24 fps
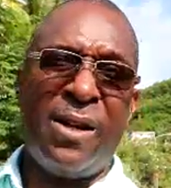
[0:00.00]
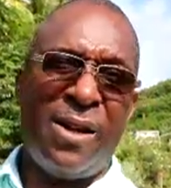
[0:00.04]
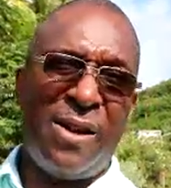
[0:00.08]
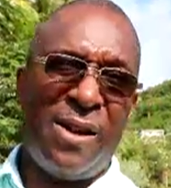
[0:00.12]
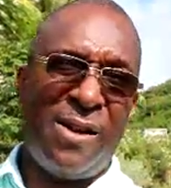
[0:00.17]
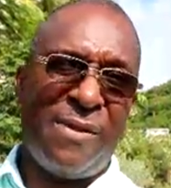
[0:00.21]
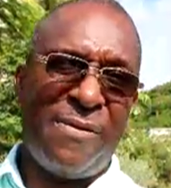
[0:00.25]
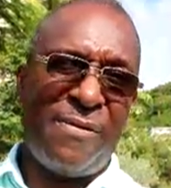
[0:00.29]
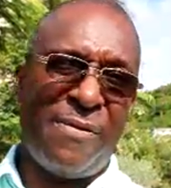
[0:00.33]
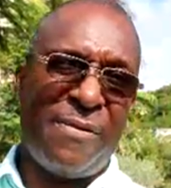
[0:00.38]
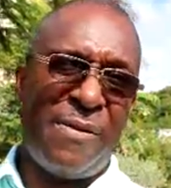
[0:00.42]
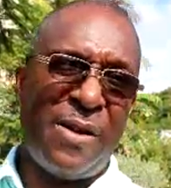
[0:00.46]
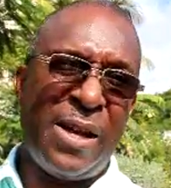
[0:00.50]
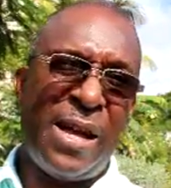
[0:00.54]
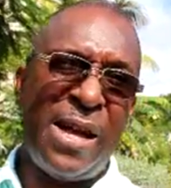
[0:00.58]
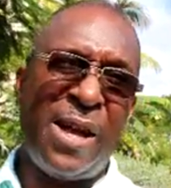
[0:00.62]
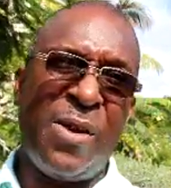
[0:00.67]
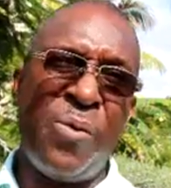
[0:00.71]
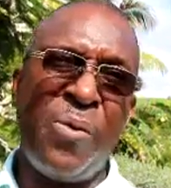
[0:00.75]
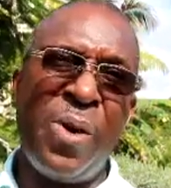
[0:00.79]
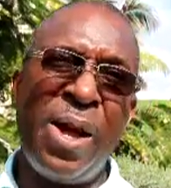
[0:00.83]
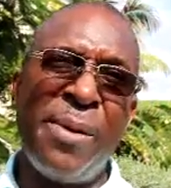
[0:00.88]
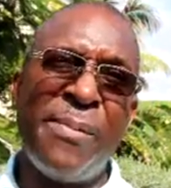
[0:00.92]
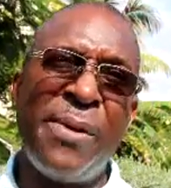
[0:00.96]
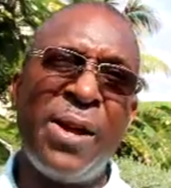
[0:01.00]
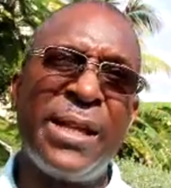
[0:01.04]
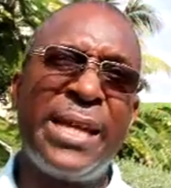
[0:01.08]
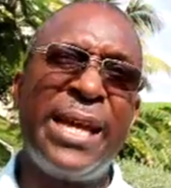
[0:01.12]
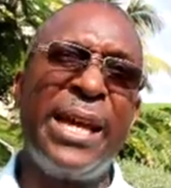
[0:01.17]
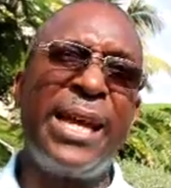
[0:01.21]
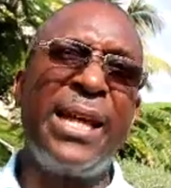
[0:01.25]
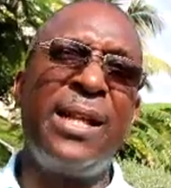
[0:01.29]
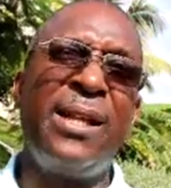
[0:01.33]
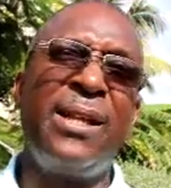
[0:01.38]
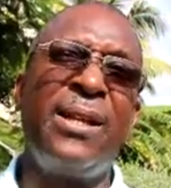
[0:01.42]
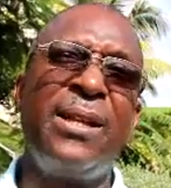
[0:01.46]
of uh,
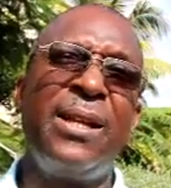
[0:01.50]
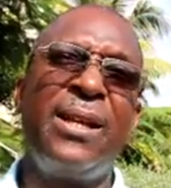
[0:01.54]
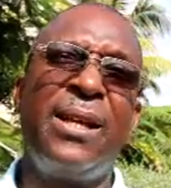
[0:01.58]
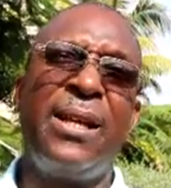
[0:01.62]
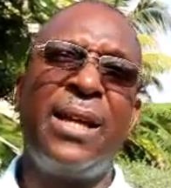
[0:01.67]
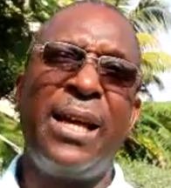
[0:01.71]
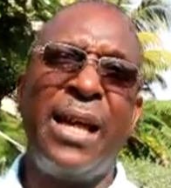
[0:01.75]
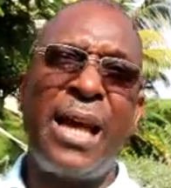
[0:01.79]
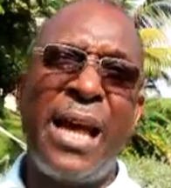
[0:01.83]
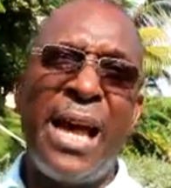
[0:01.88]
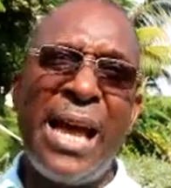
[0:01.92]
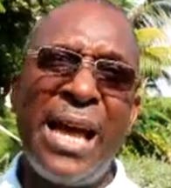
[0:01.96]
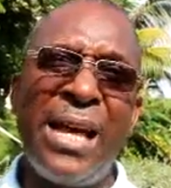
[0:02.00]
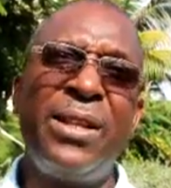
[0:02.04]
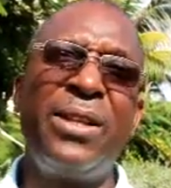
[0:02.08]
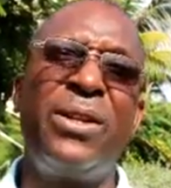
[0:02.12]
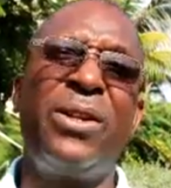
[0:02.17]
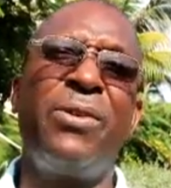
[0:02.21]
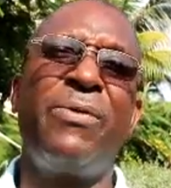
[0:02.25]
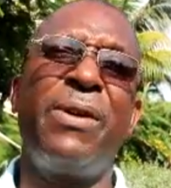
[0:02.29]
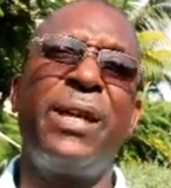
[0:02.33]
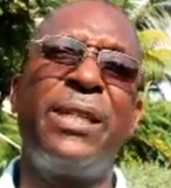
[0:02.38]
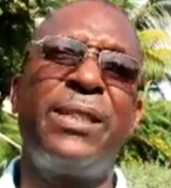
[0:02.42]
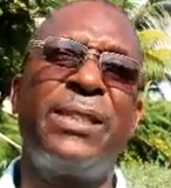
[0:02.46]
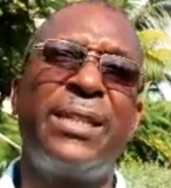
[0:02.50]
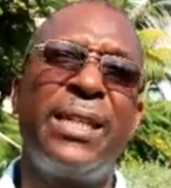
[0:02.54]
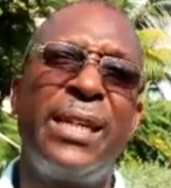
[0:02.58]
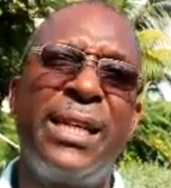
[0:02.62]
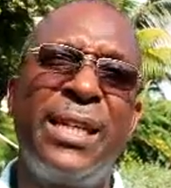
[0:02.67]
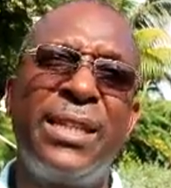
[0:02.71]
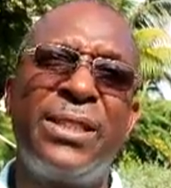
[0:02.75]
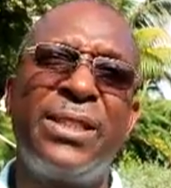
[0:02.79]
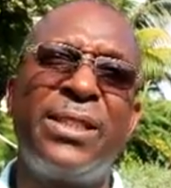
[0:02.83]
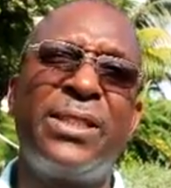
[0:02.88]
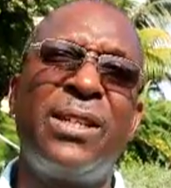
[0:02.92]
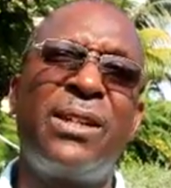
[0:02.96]
Hill and the
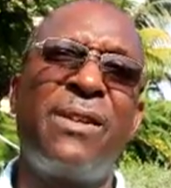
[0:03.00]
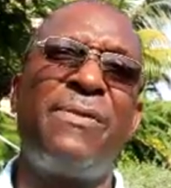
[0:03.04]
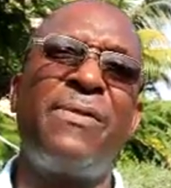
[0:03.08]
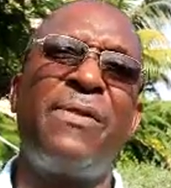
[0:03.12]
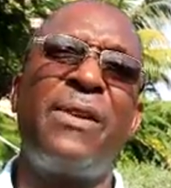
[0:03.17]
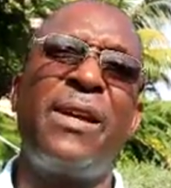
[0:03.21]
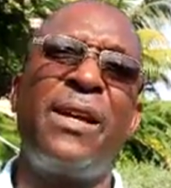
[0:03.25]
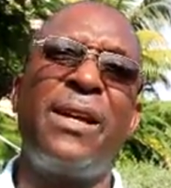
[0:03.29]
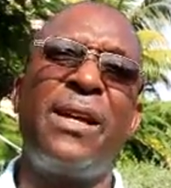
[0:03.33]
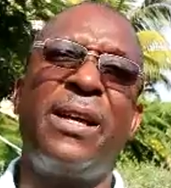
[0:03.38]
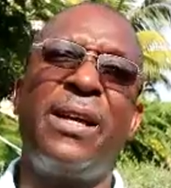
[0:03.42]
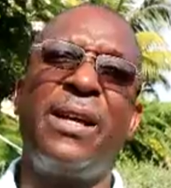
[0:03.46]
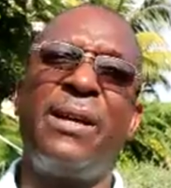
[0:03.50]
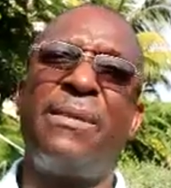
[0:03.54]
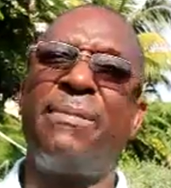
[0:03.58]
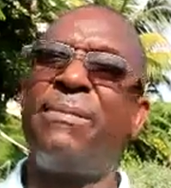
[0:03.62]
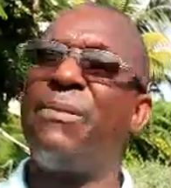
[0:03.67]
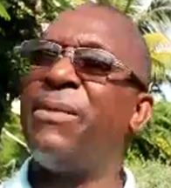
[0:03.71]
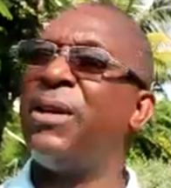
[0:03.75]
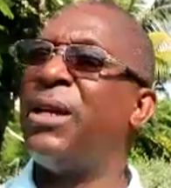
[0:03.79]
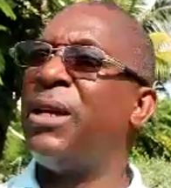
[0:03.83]
residents of, um,